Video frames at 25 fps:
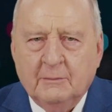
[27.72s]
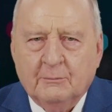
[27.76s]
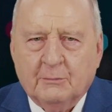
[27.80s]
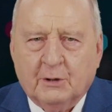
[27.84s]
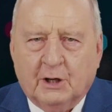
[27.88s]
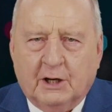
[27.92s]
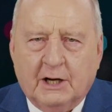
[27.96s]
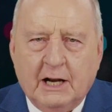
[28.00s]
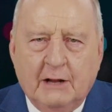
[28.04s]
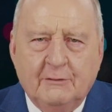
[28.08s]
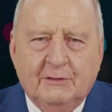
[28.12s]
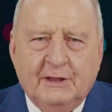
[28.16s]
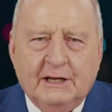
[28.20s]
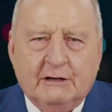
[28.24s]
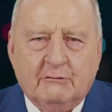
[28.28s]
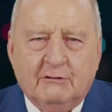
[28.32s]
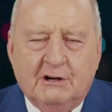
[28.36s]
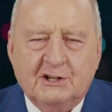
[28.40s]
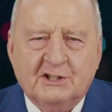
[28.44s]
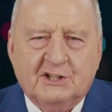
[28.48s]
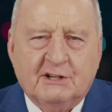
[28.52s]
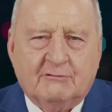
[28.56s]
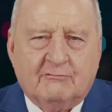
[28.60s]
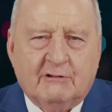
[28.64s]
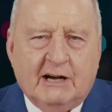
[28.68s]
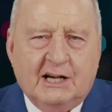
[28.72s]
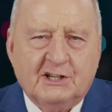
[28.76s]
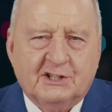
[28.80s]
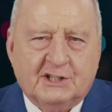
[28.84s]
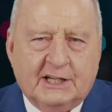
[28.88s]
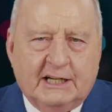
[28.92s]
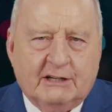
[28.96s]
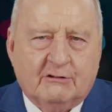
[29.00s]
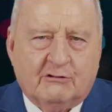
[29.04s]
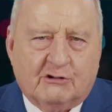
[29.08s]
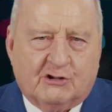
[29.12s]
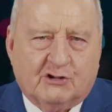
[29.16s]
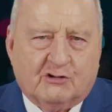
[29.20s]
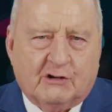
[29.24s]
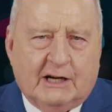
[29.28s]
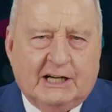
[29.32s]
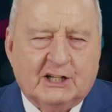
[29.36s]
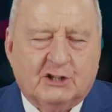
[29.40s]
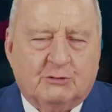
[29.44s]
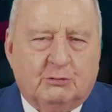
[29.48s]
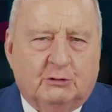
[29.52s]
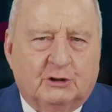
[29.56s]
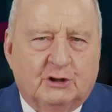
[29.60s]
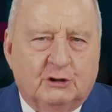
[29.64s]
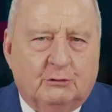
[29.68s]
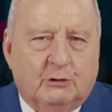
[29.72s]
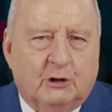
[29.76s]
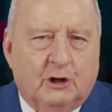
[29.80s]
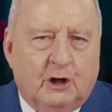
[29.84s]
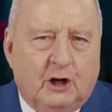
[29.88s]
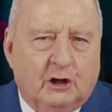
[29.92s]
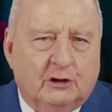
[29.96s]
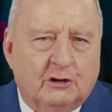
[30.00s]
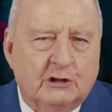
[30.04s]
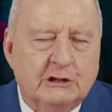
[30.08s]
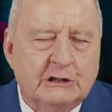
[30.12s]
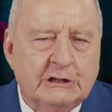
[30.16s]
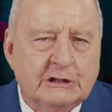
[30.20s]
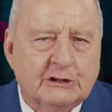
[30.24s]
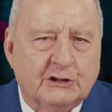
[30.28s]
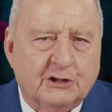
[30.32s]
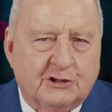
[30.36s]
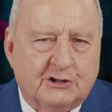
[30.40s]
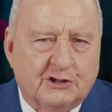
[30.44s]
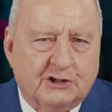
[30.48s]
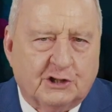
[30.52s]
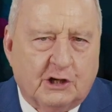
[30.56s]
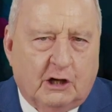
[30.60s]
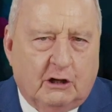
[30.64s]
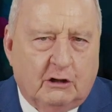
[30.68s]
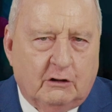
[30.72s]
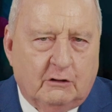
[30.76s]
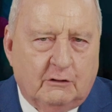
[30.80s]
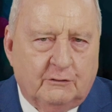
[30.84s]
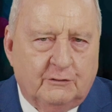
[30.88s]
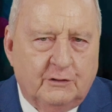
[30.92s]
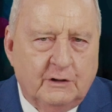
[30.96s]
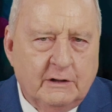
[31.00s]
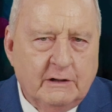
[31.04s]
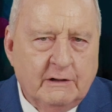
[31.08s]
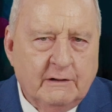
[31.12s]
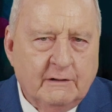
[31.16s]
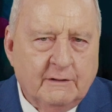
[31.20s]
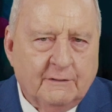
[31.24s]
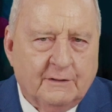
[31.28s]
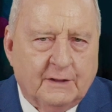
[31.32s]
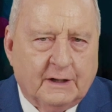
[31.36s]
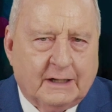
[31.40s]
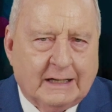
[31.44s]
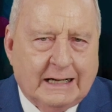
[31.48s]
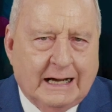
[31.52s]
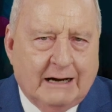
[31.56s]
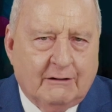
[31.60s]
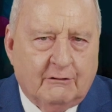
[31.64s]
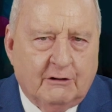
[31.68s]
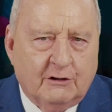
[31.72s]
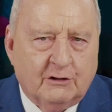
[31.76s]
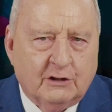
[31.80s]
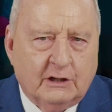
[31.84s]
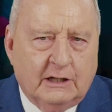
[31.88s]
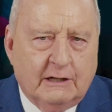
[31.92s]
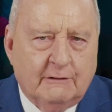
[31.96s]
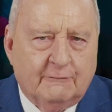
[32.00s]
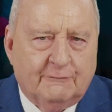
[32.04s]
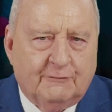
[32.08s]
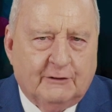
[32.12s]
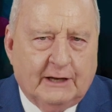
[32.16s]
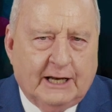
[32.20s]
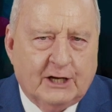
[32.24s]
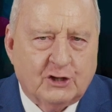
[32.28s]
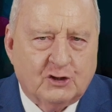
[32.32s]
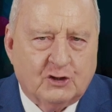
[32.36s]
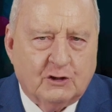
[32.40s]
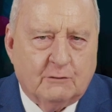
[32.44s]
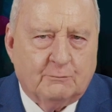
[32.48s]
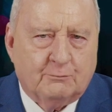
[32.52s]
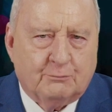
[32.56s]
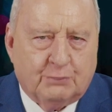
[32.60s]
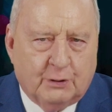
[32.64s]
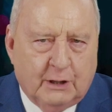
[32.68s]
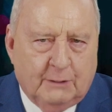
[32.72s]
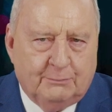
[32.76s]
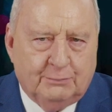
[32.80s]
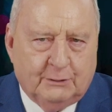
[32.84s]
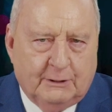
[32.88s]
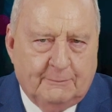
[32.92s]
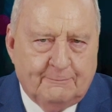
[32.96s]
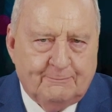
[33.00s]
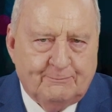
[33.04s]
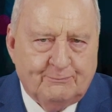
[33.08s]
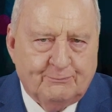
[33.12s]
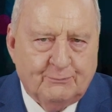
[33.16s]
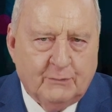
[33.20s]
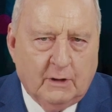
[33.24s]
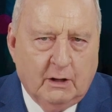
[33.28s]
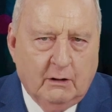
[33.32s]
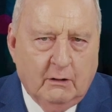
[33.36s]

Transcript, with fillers: But I don't think raising interest rates will do a lot to solve the current inflation problem.